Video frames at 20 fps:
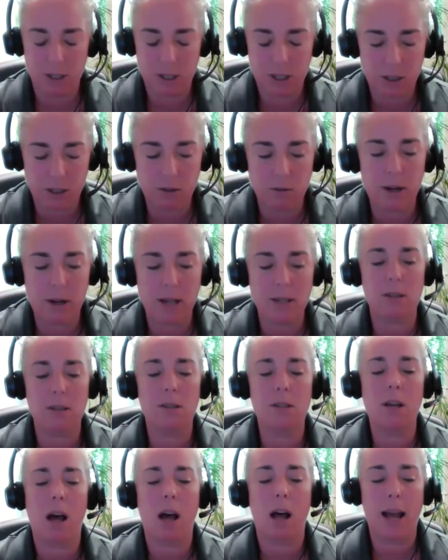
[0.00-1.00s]
single
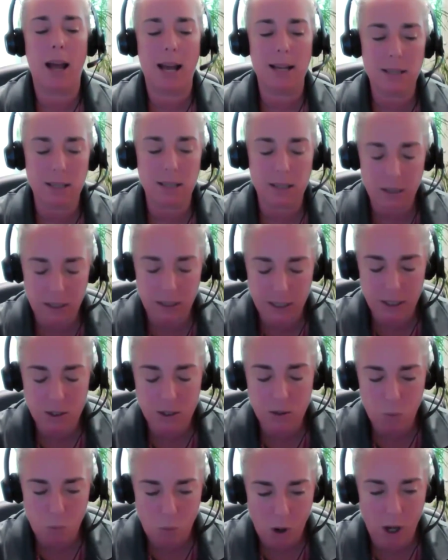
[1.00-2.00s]
residence hall has at
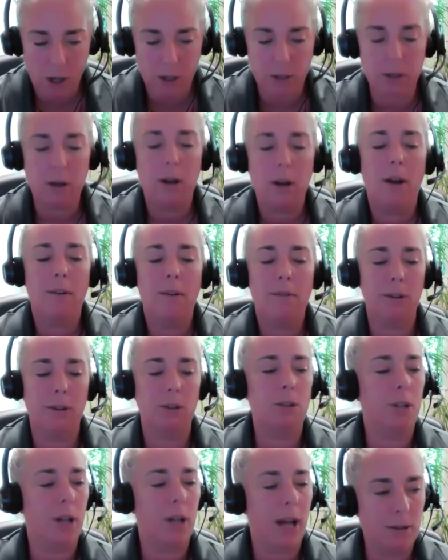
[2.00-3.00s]
least one
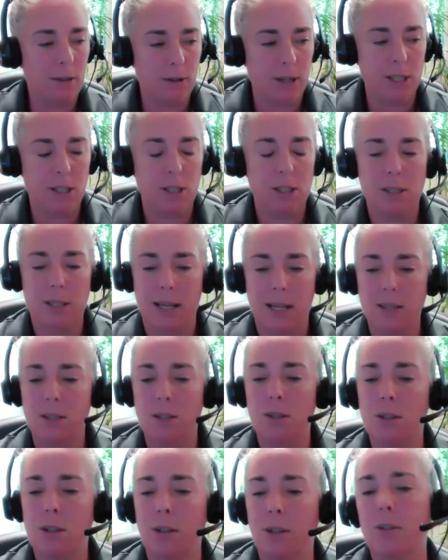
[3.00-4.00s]
filtered hydration station
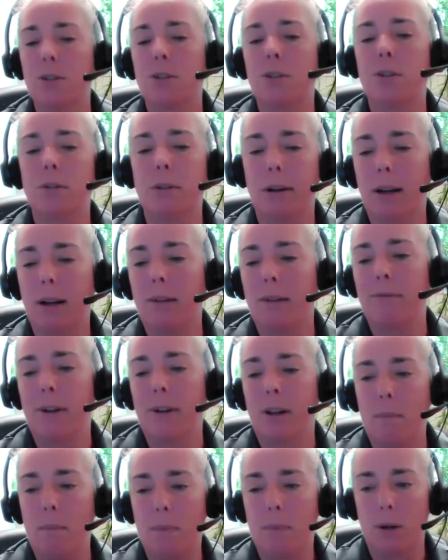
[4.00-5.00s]
so your student can
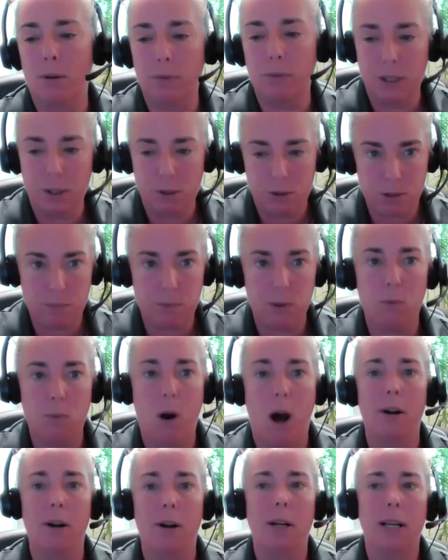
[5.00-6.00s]
fill up their reusable
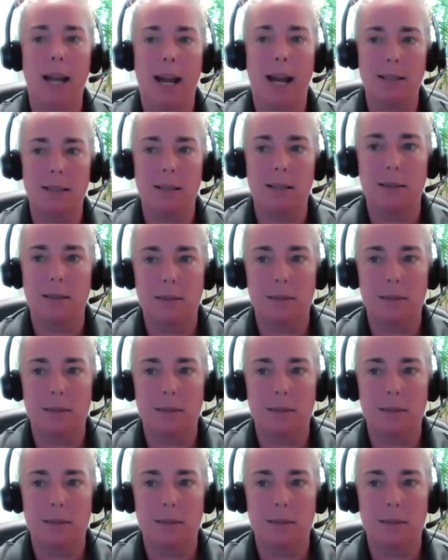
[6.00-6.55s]
water. Yes.